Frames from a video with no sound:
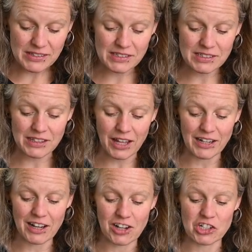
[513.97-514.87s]

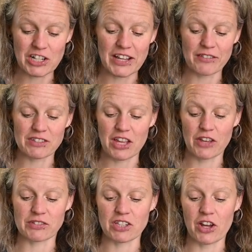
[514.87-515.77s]
slightly larger leaves that
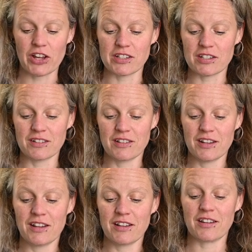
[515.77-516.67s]
have started
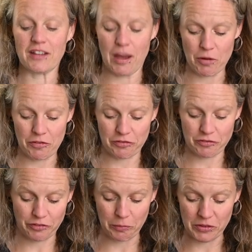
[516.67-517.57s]
to come off
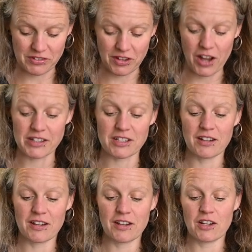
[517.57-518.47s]
from the side.
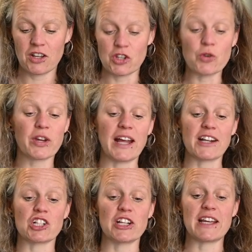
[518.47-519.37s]
You can
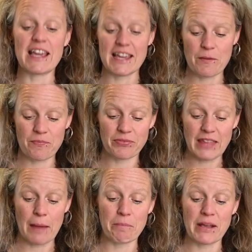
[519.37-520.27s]
actually eat
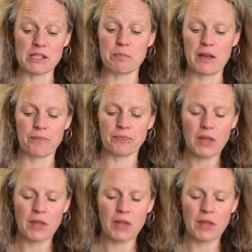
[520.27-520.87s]
that base bit.